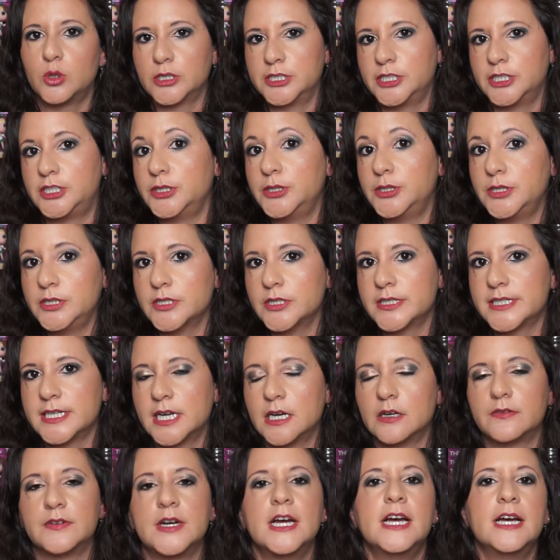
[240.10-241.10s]
or you do it
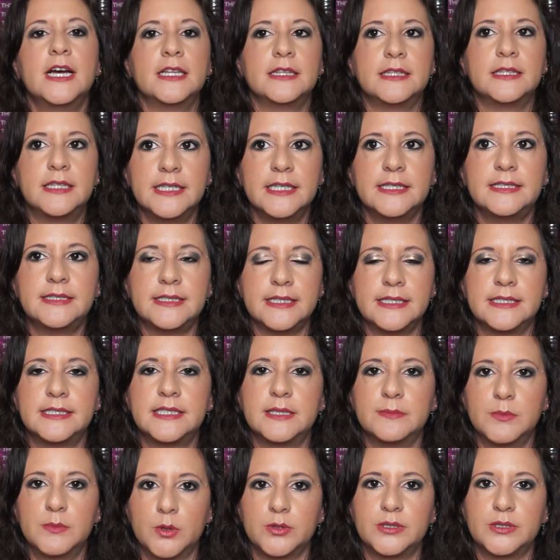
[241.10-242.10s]
yourself, this is
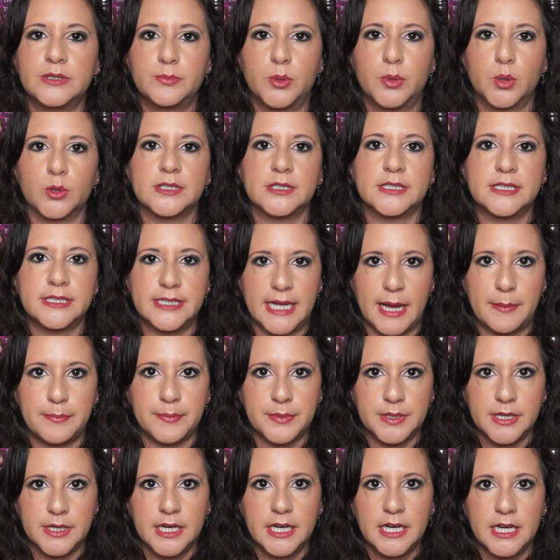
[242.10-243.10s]
the most important
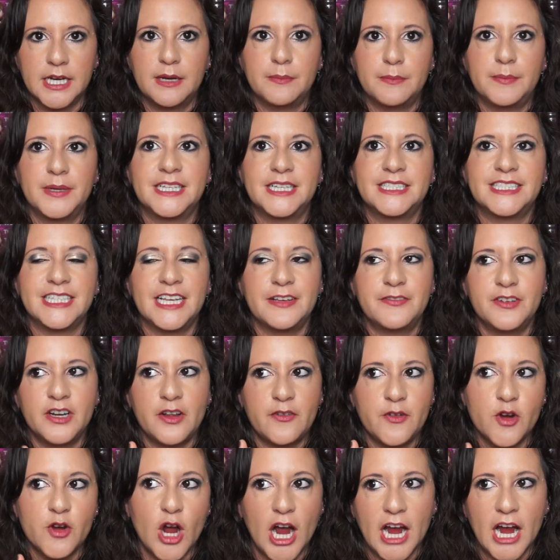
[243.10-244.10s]
step. Because even
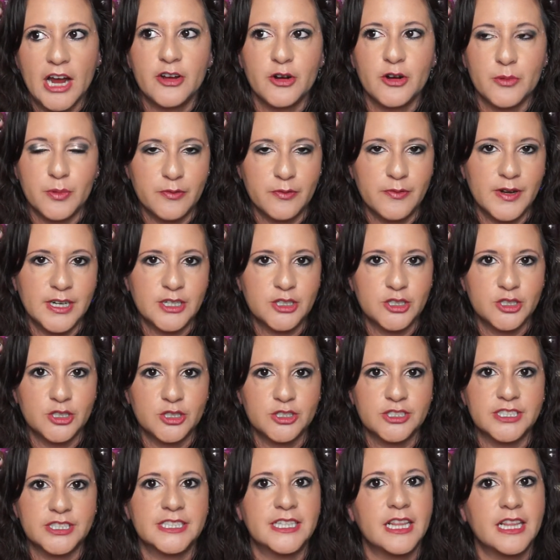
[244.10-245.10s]
if you're hiring a
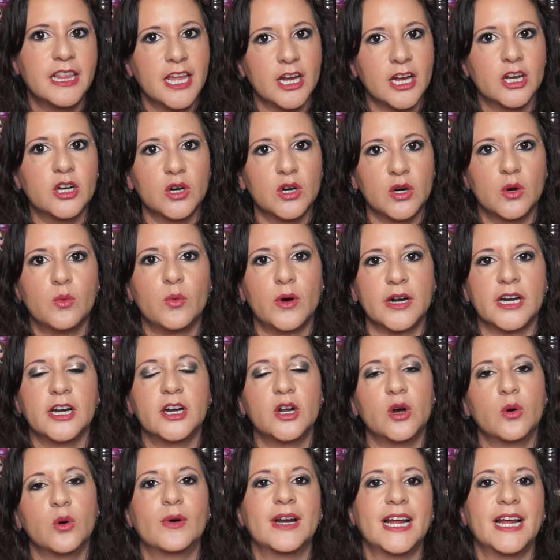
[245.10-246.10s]
professional, they're going to want to
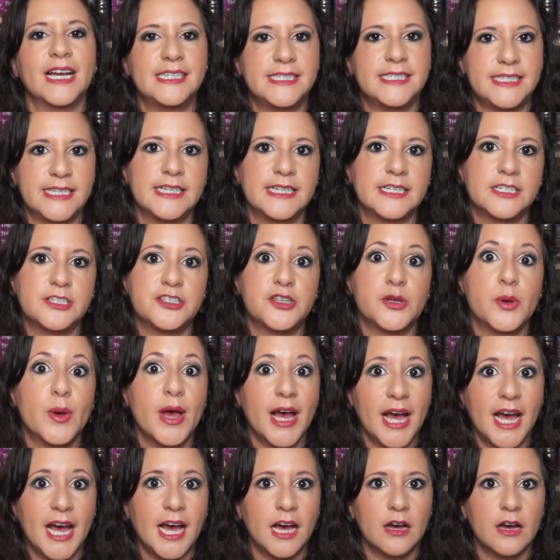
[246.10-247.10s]
know what ideas you
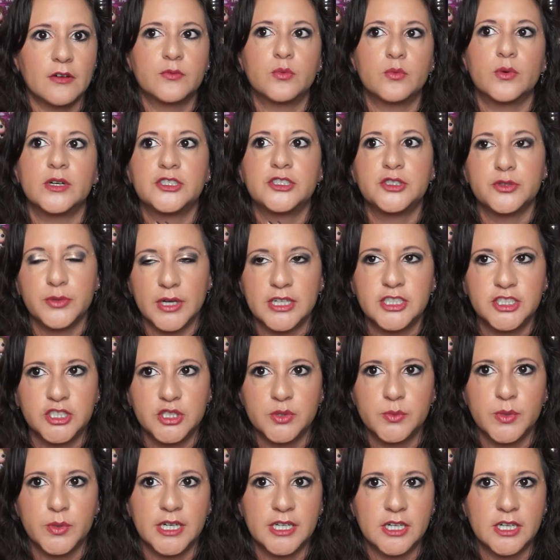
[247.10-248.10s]
have, what
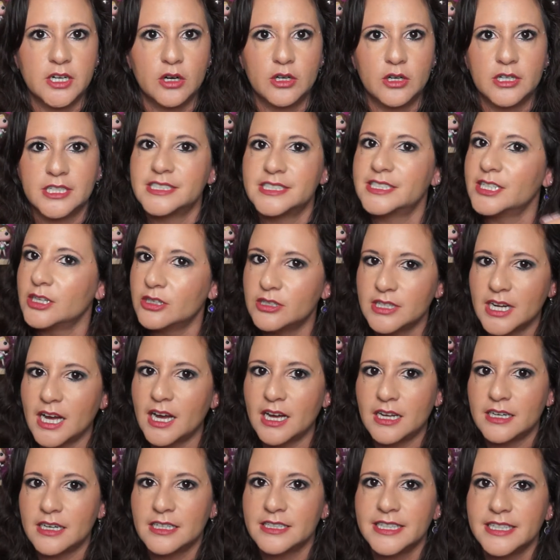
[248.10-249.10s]
direction you want to go, because
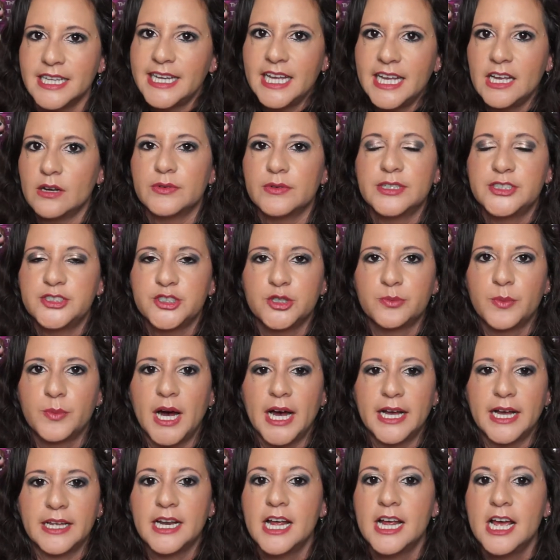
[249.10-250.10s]
they can't read your
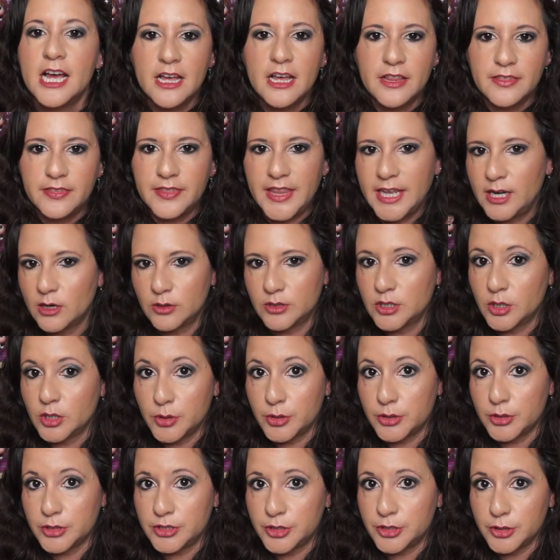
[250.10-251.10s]
mind. They don't know
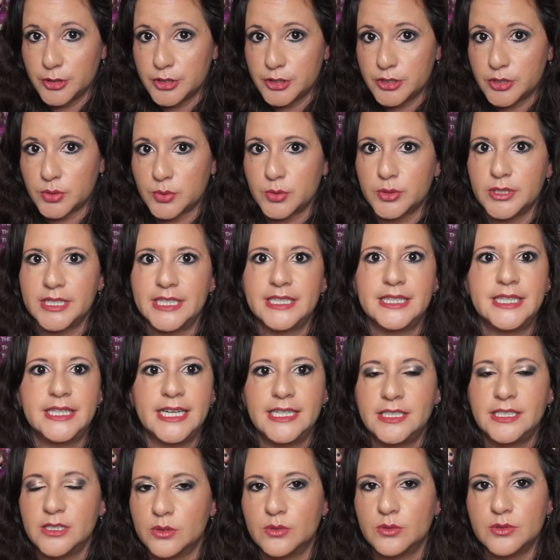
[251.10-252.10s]
your story.
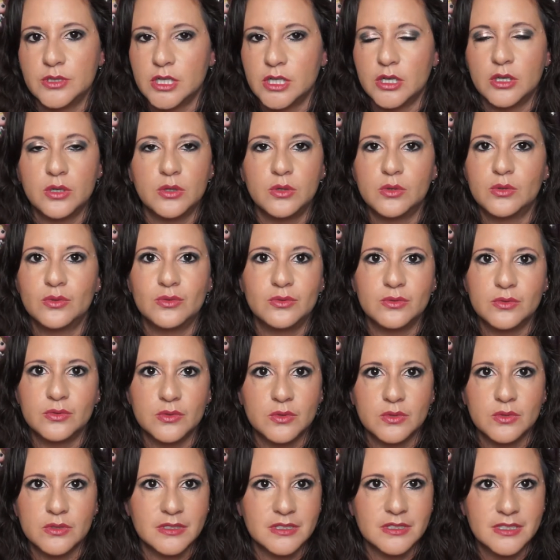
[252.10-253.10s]
They don't
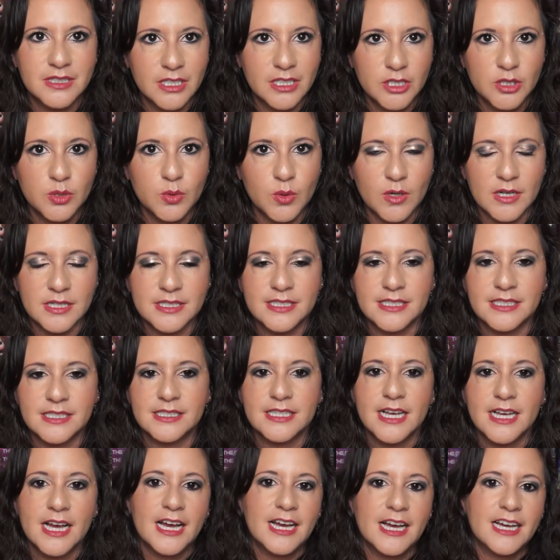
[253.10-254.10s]
know the
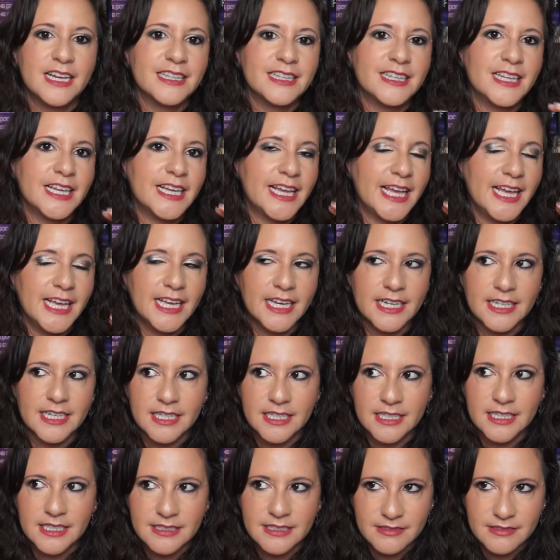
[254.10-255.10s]
nuances. They can't
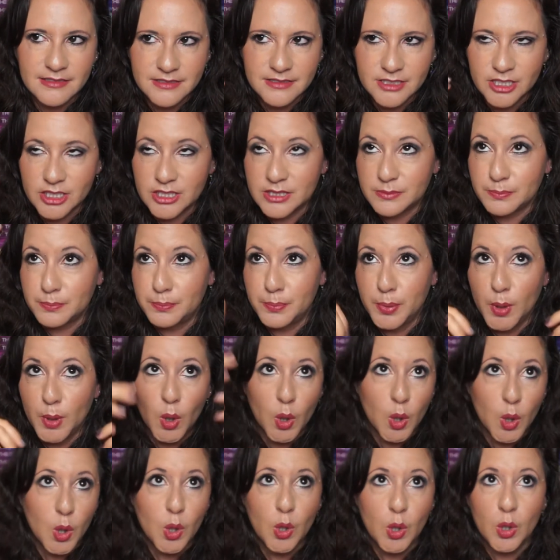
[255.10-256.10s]
just
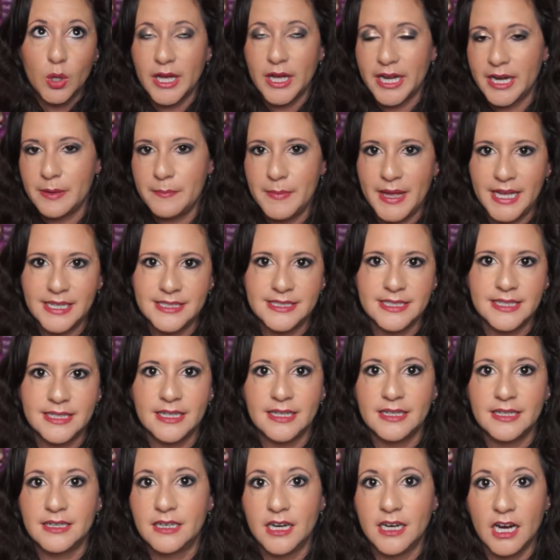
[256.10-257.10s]
pull an
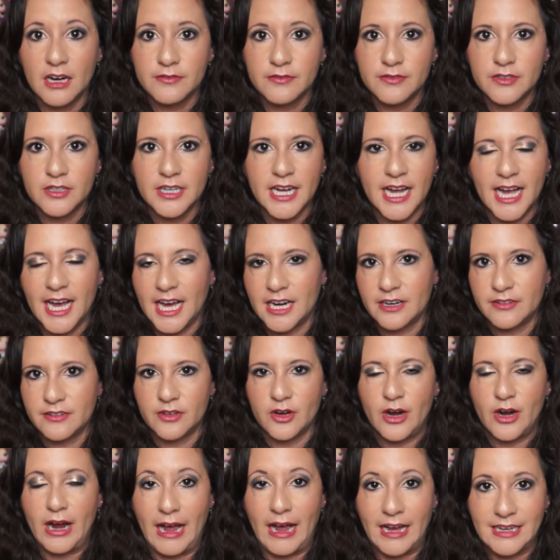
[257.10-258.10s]
amazing cover out of
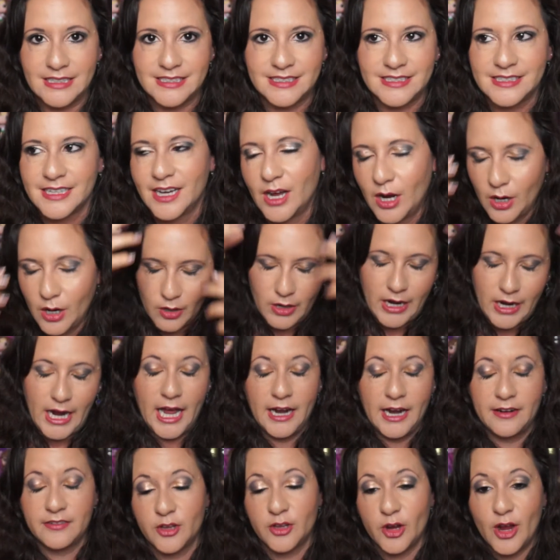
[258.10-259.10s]
their ass,
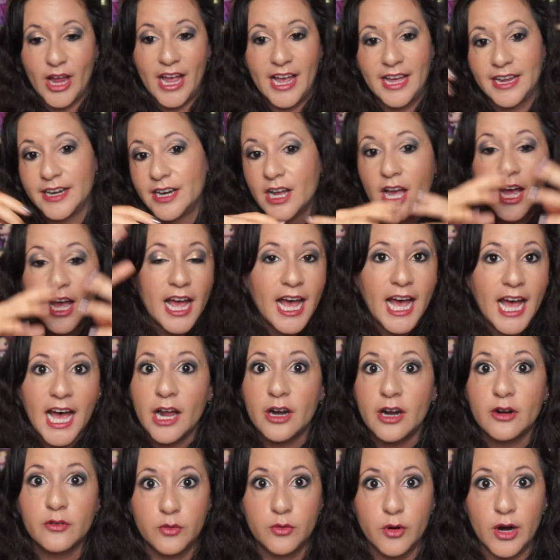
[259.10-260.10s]
out of their head,
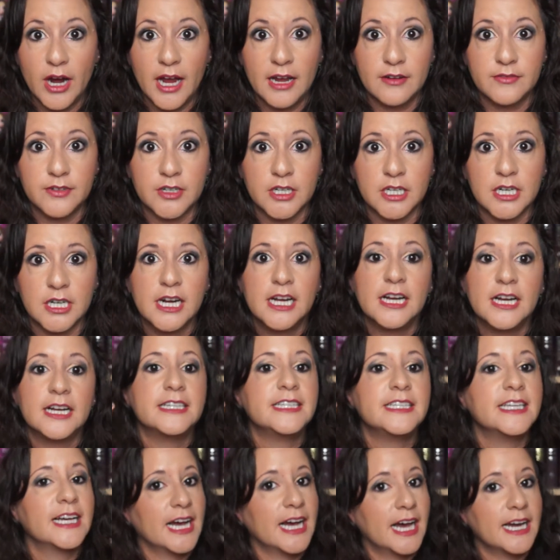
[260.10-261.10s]
out of wherever.
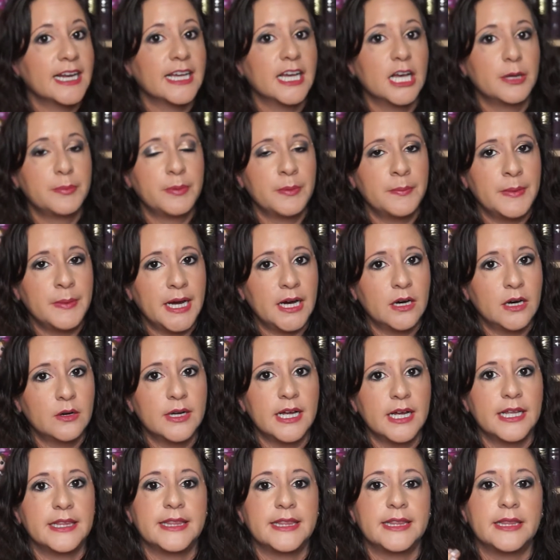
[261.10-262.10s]
You got to help them
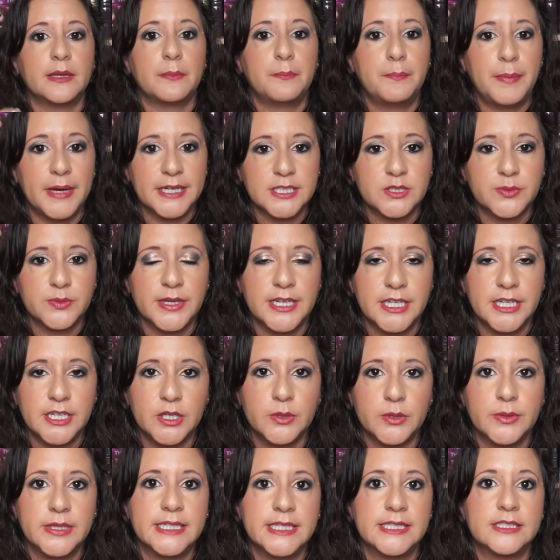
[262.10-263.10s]
out. And the best way to
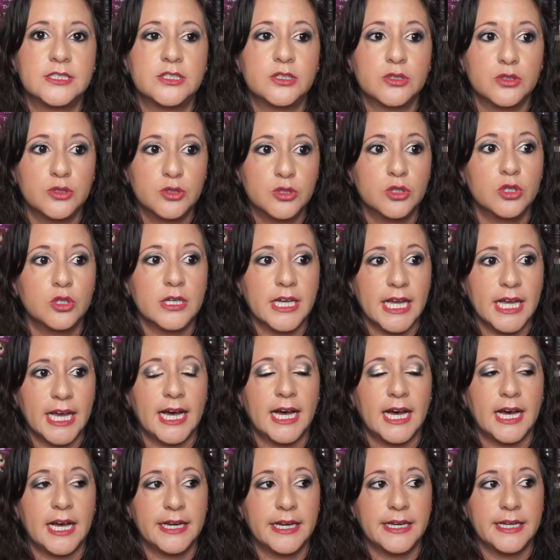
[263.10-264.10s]
do it is to look
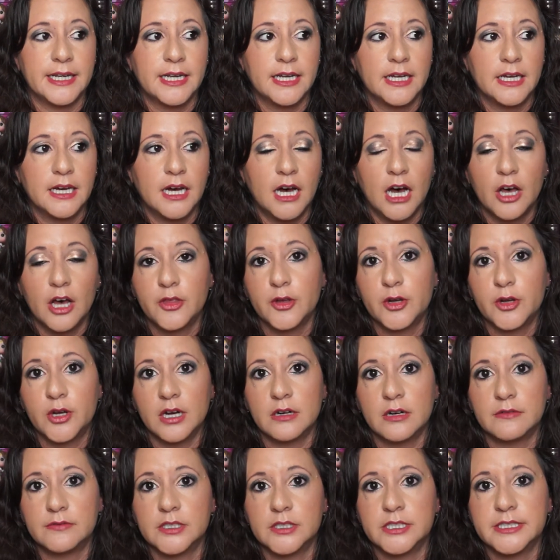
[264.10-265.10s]
at other
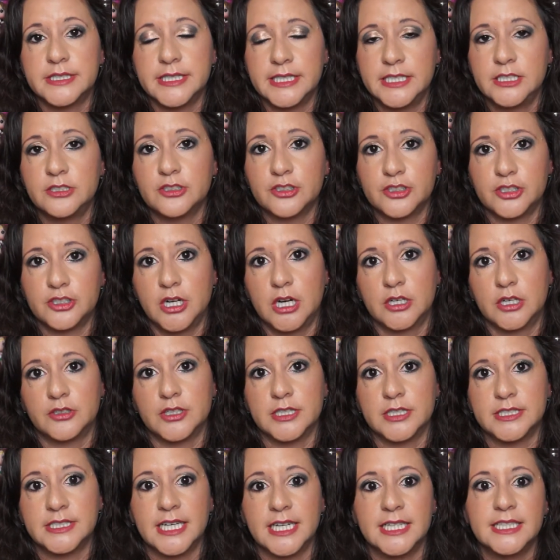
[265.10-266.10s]
covers in your
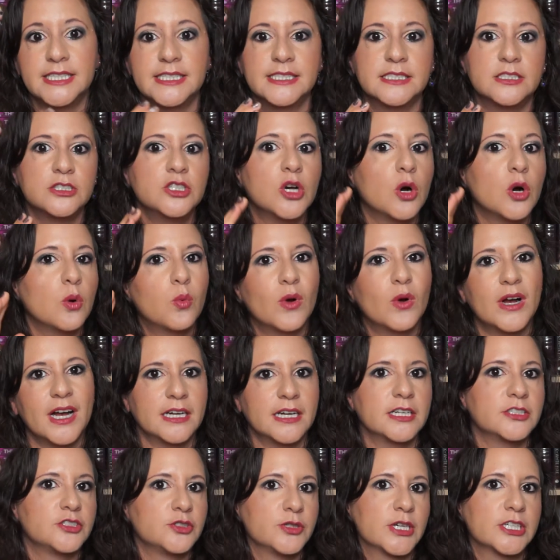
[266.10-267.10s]
genre to at least know what
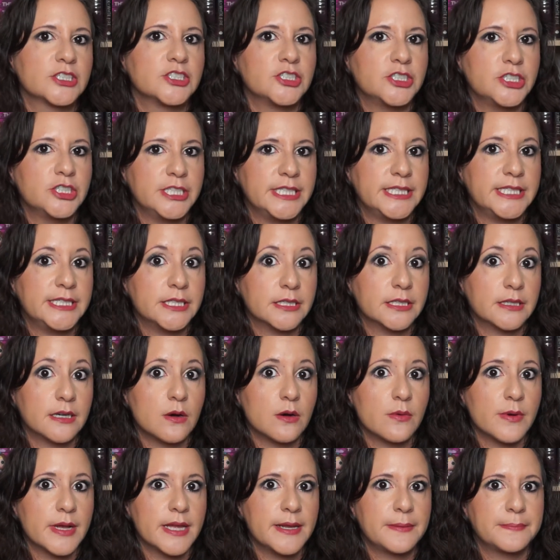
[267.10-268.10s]
kind of direction you need to
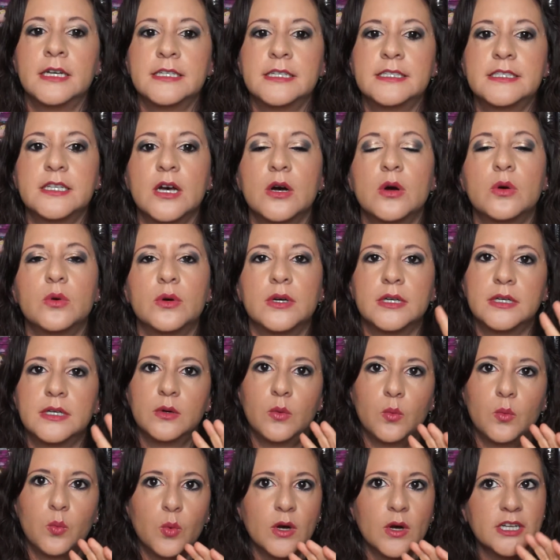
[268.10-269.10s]
go in. So
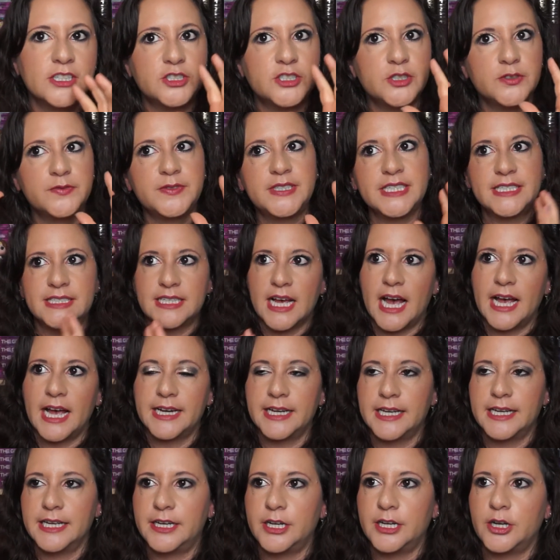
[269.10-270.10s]
once you've
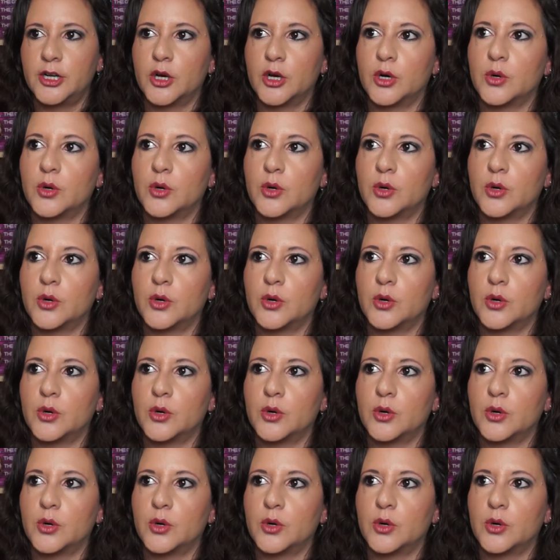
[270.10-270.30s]
decided,